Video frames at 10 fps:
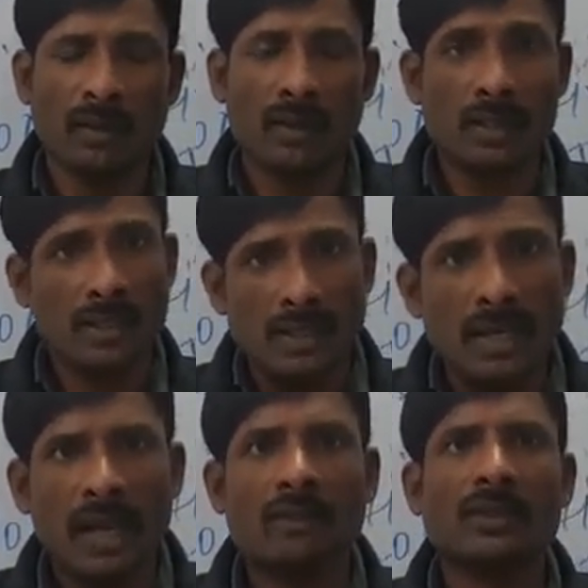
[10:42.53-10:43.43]
Still
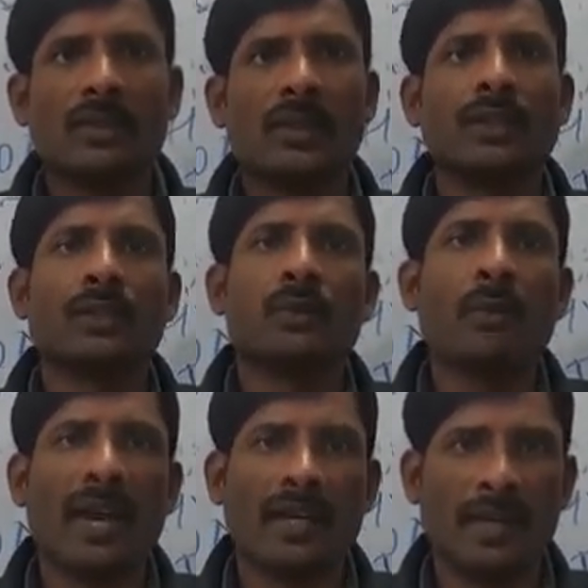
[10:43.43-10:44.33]
I was ready to
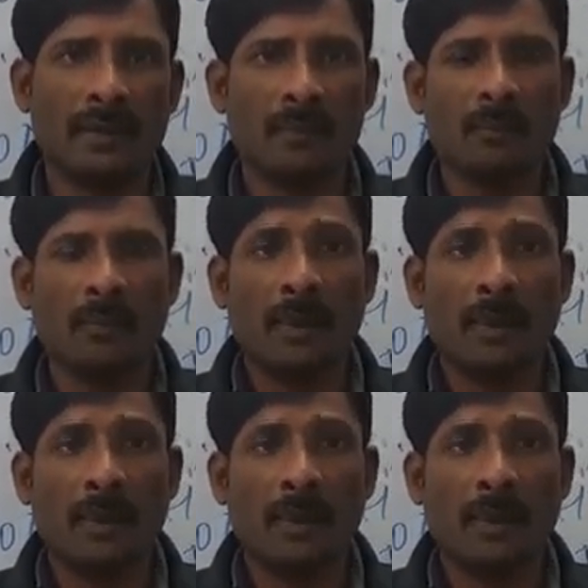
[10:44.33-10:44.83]
marry him